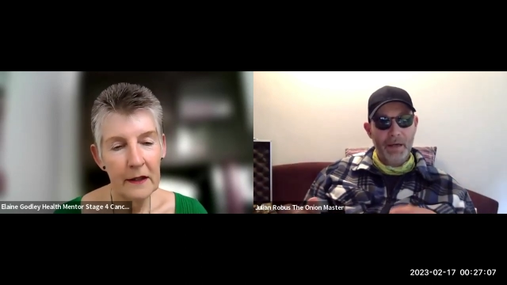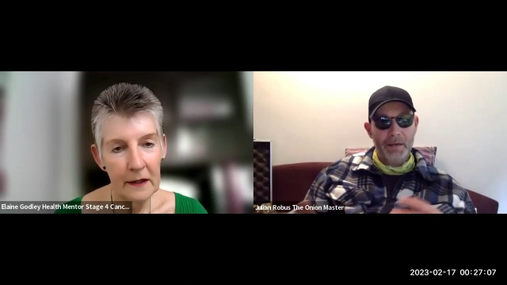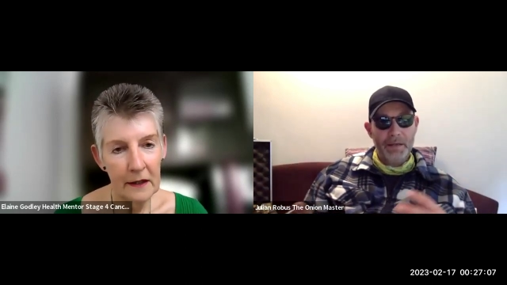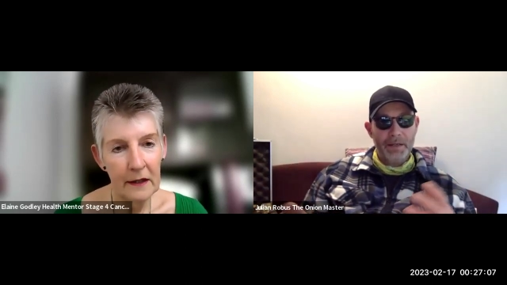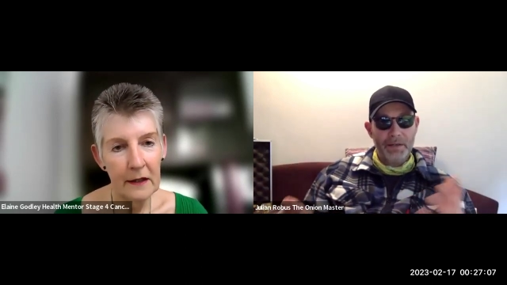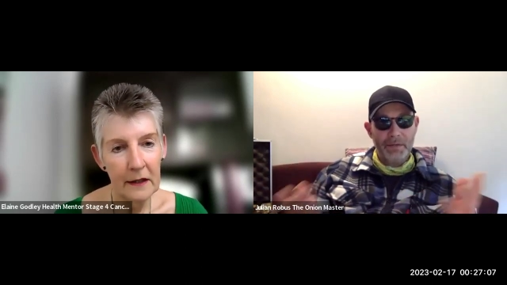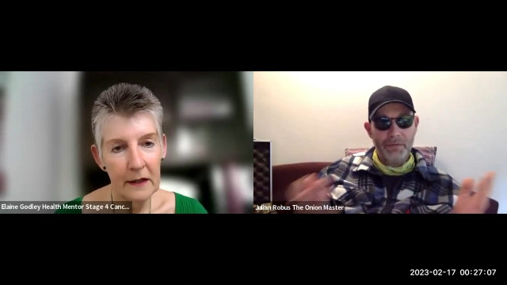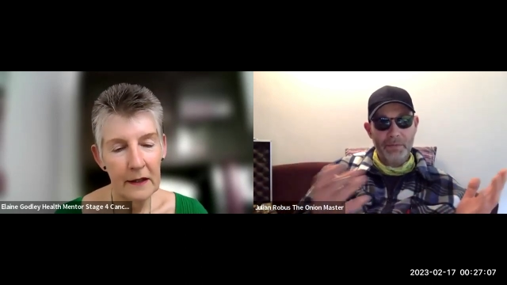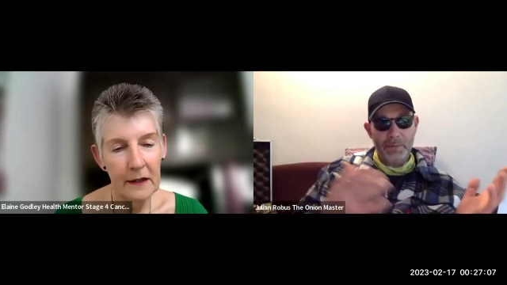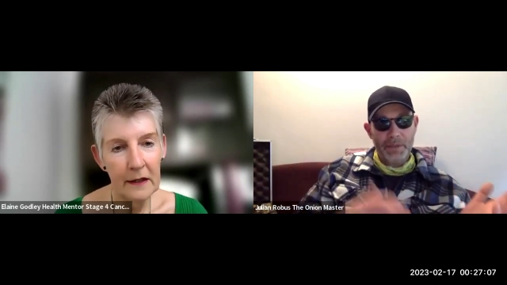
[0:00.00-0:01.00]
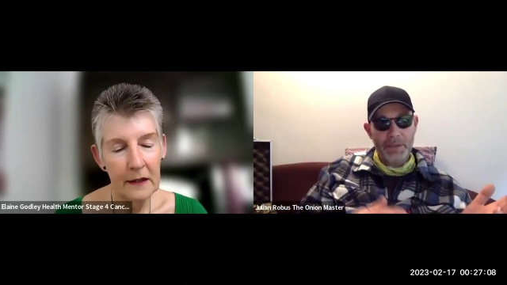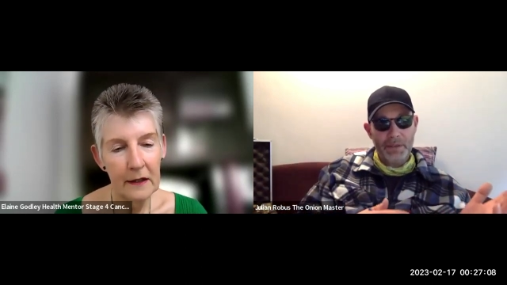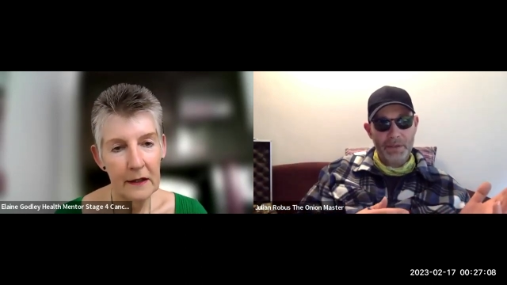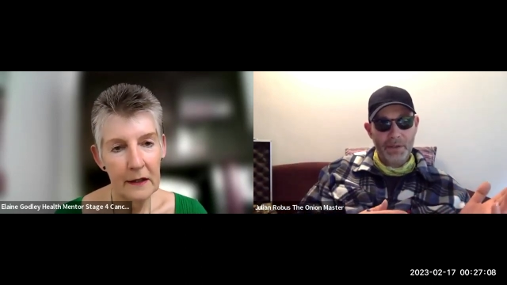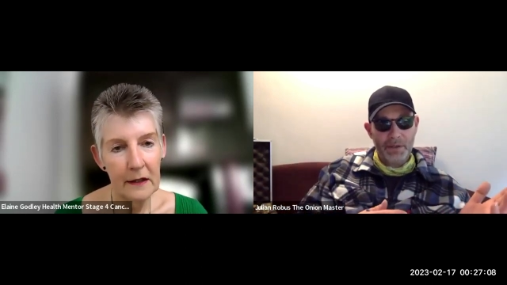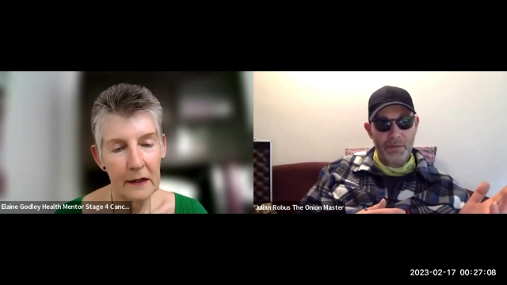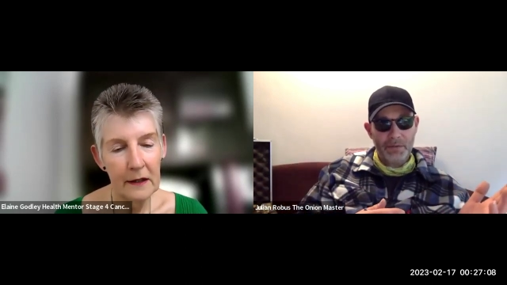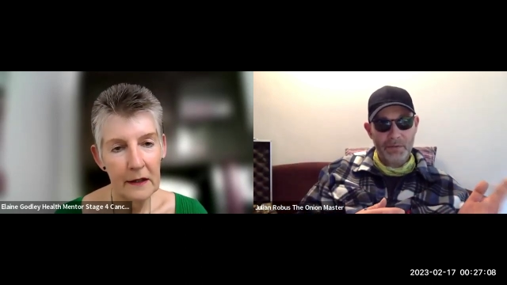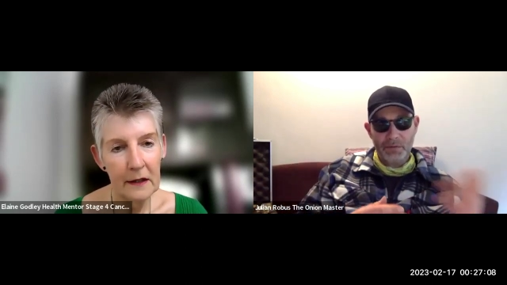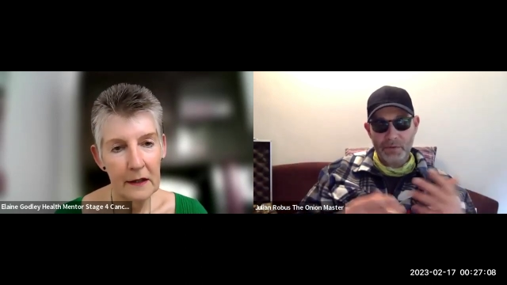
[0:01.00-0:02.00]
Speaker 1: and then I give them the missing
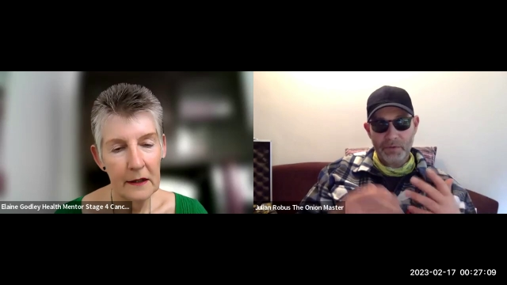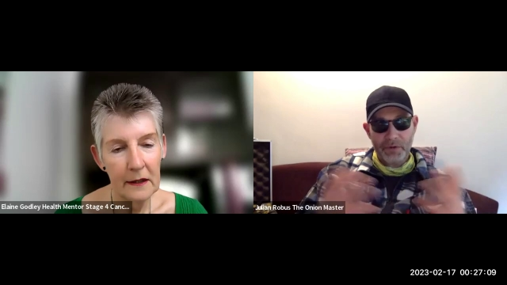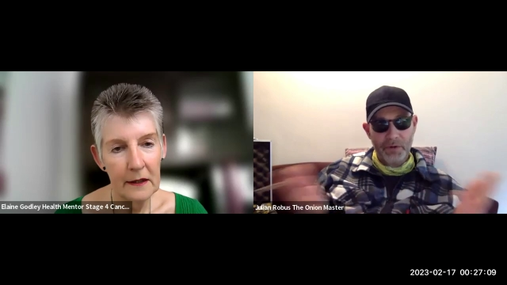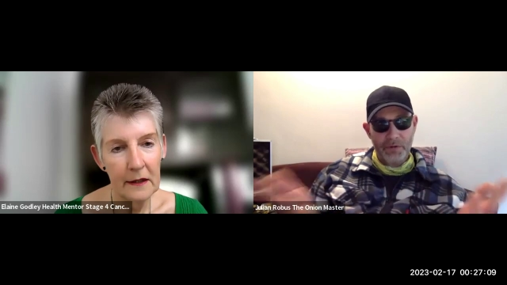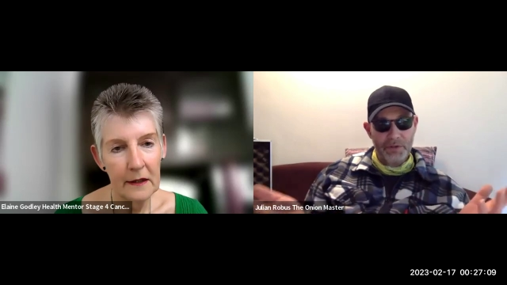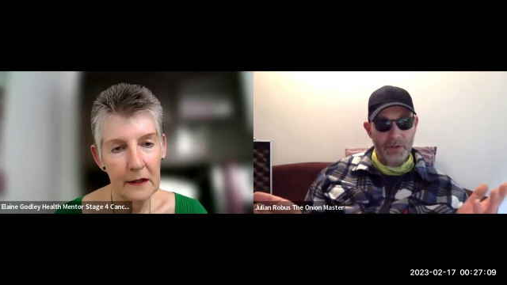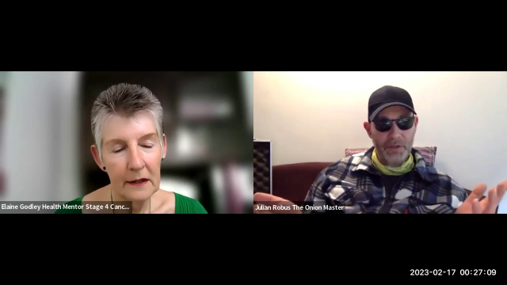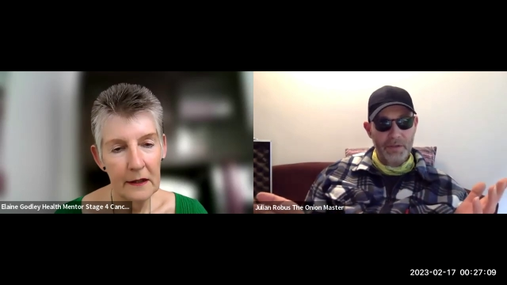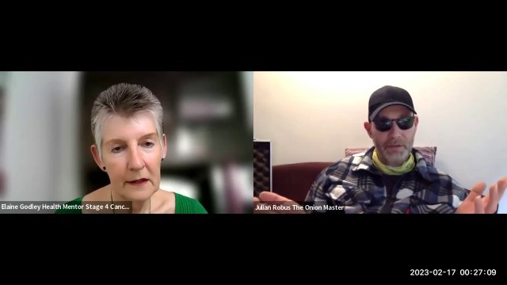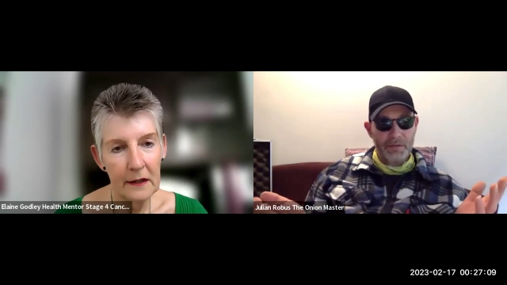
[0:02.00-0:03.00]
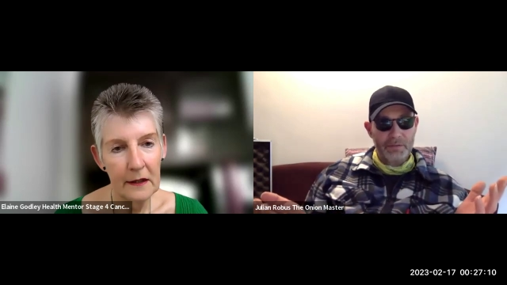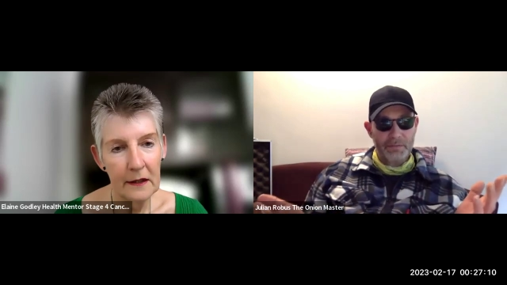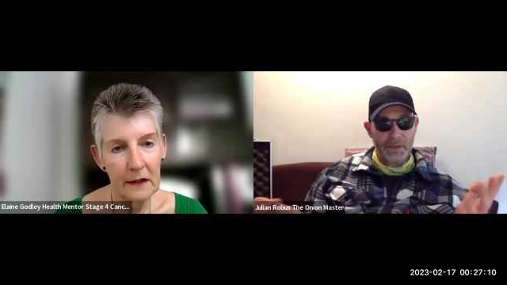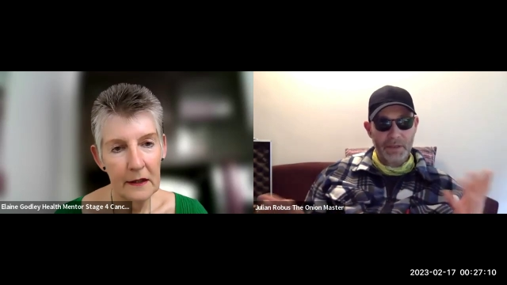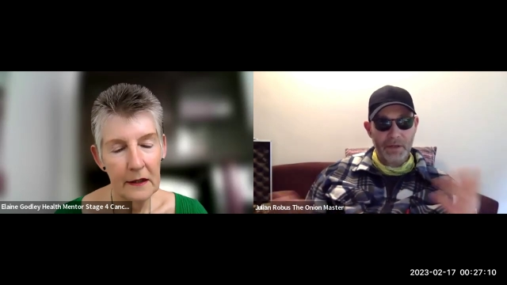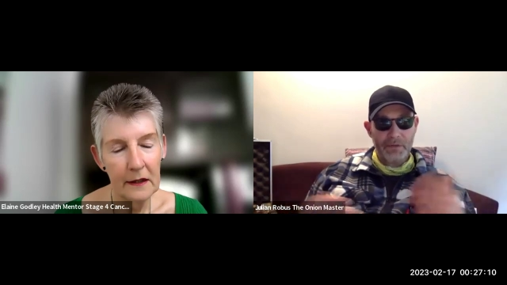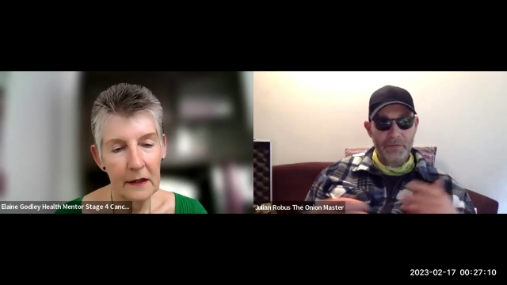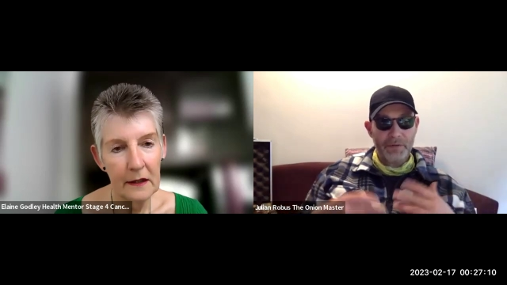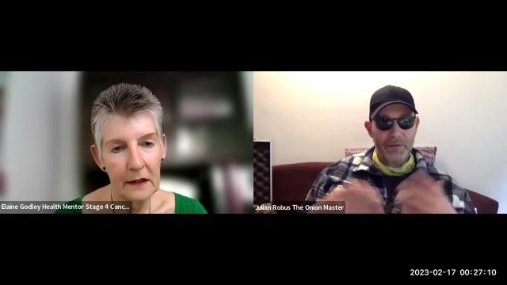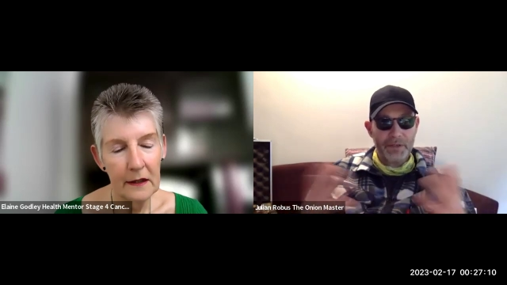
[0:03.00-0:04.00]
skills or the forgotten skills. Uh, I
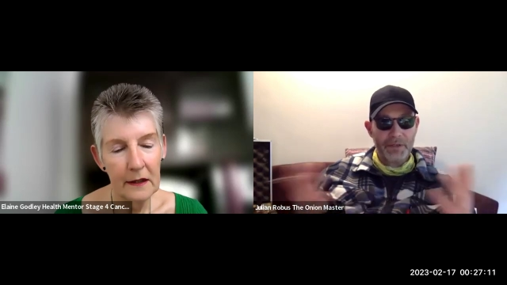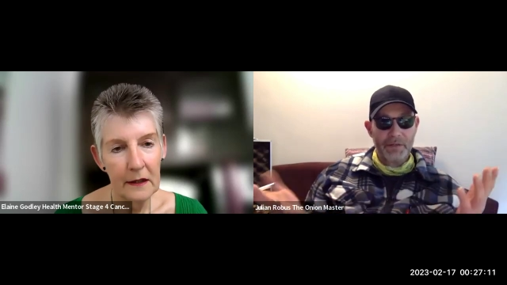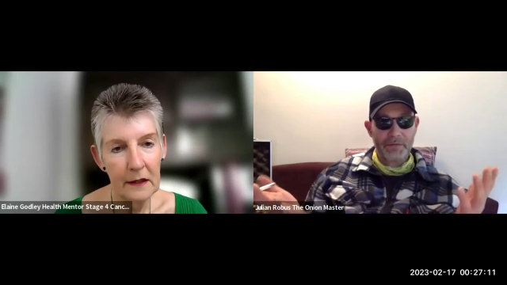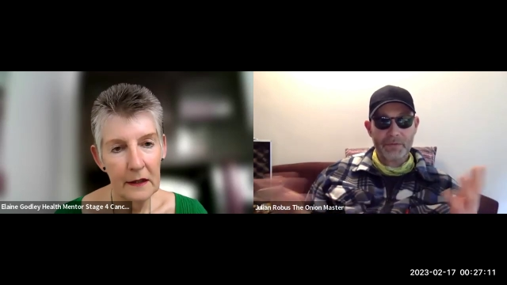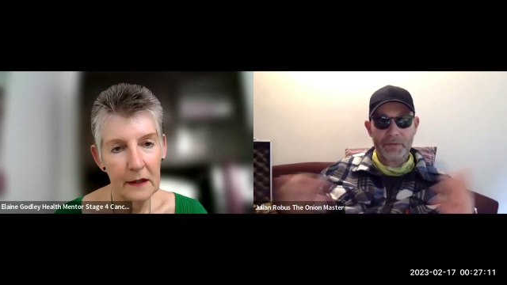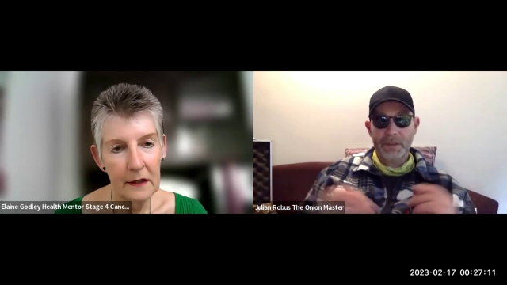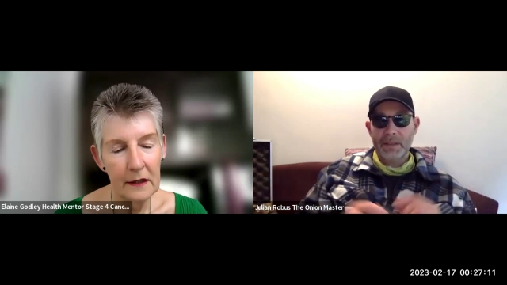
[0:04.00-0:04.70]
found this stuff.